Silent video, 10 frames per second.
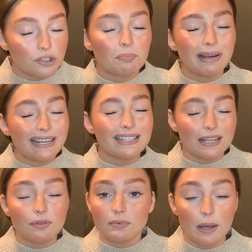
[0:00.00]
please leave
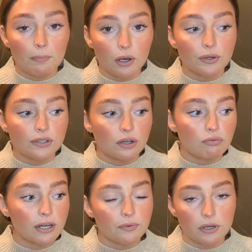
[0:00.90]
them down below because I really,
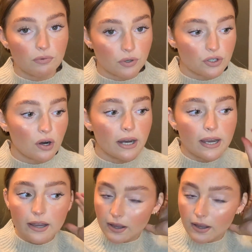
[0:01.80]
really want to try it.